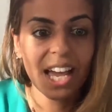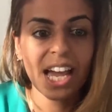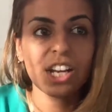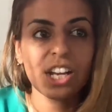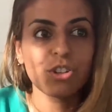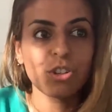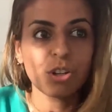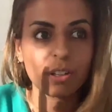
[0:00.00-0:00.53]

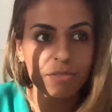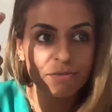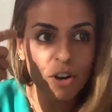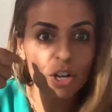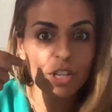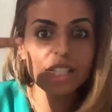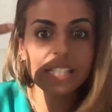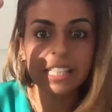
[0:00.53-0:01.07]
And you're
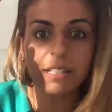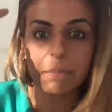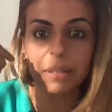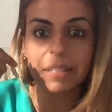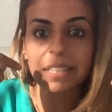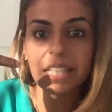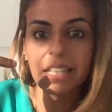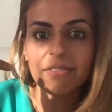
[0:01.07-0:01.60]
falsely
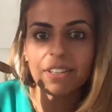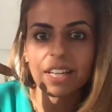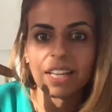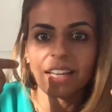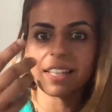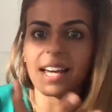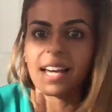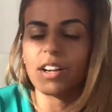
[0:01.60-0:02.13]

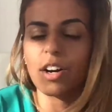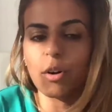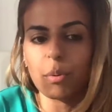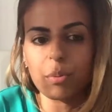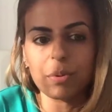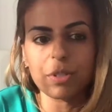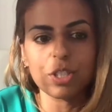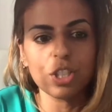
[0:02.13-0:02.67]
believing that,
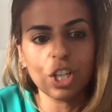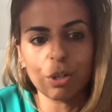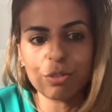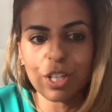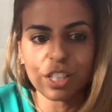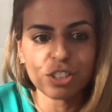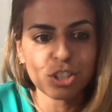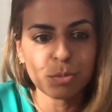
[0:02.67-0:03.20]
Dr.